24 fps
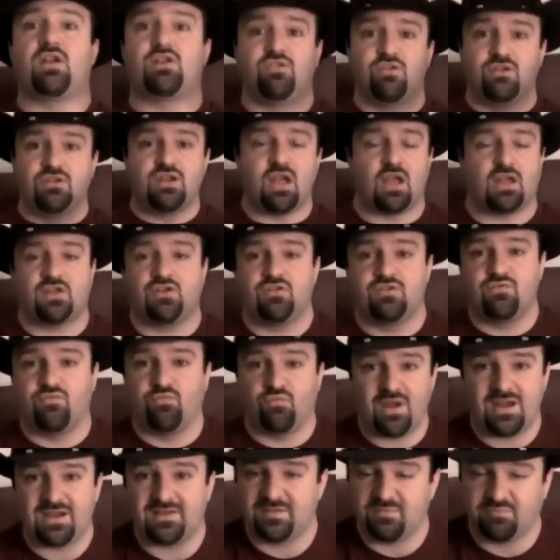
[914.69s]
I couldn't I
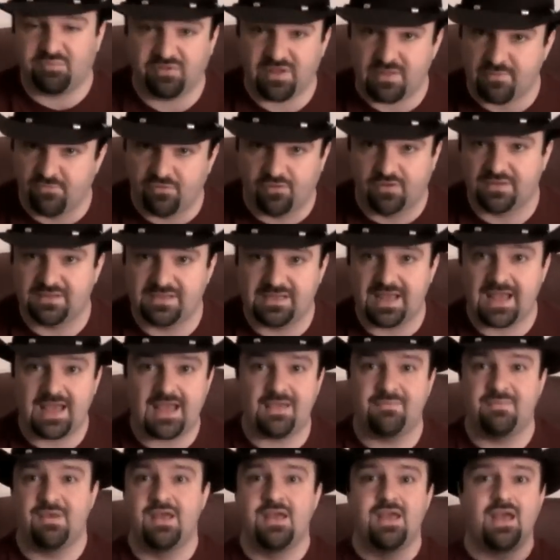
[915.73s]
couldn't wait to play more of the
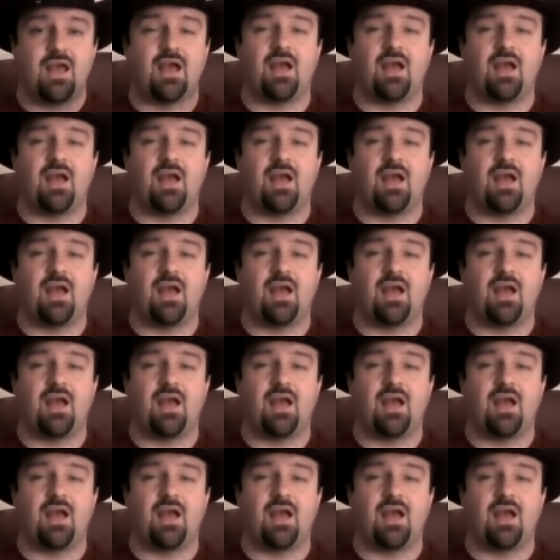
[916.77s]
game.